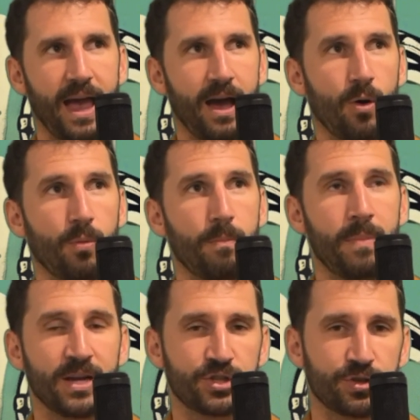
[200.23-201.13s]

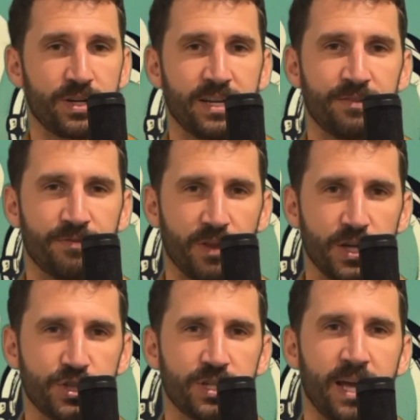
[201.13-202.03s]
measuring
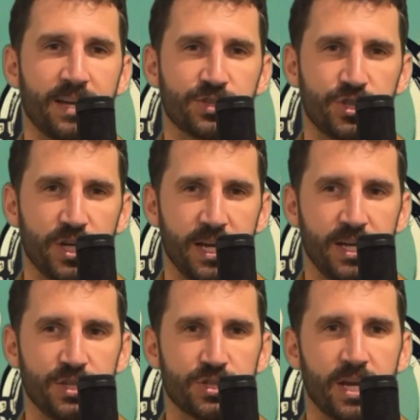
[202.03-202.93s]
inflation has
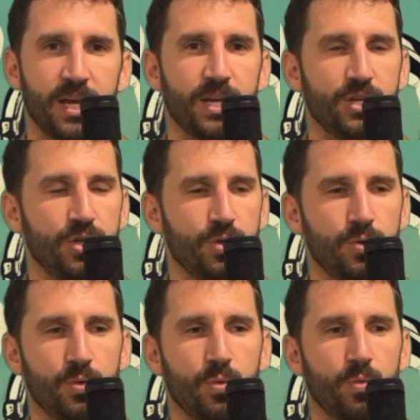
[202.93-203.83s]
changed,
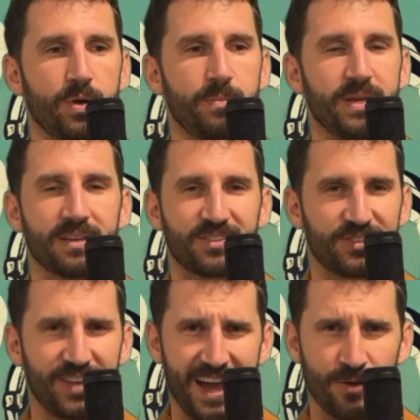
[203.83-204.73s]
you would be
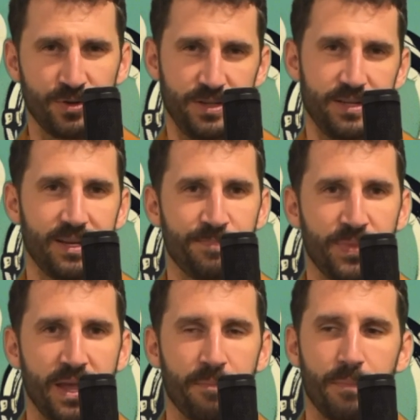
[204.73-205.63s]
astounded
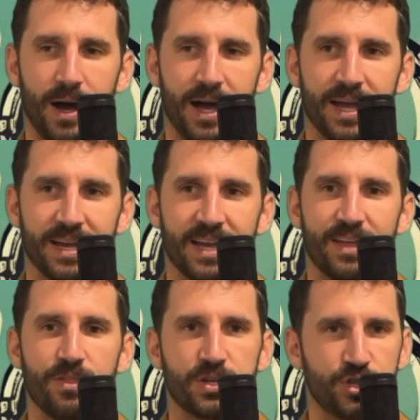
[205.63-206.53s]
by
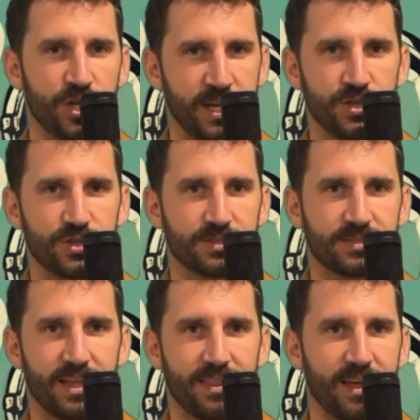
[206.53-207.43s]
the
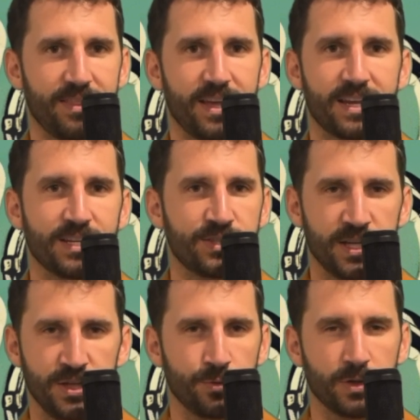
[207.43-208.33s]
changes that they
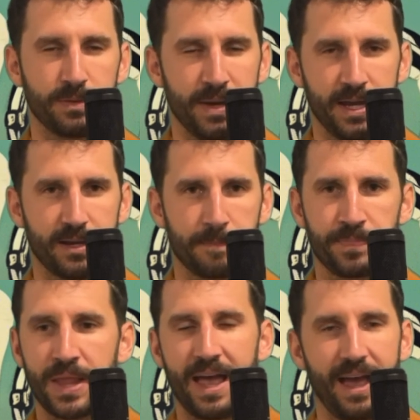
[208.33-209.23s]
continually make.
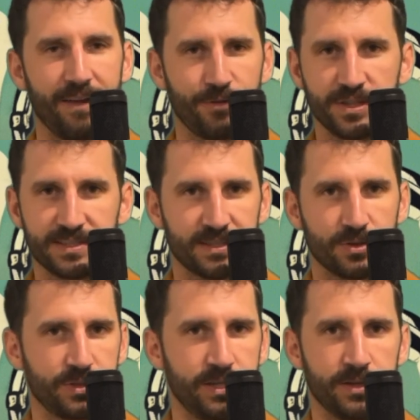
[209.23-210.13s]
Every
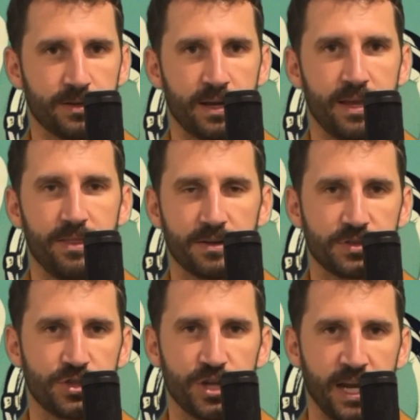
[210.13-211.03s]
single year, there's
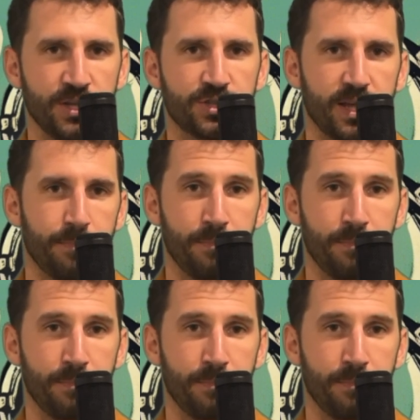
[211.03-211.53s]
a change that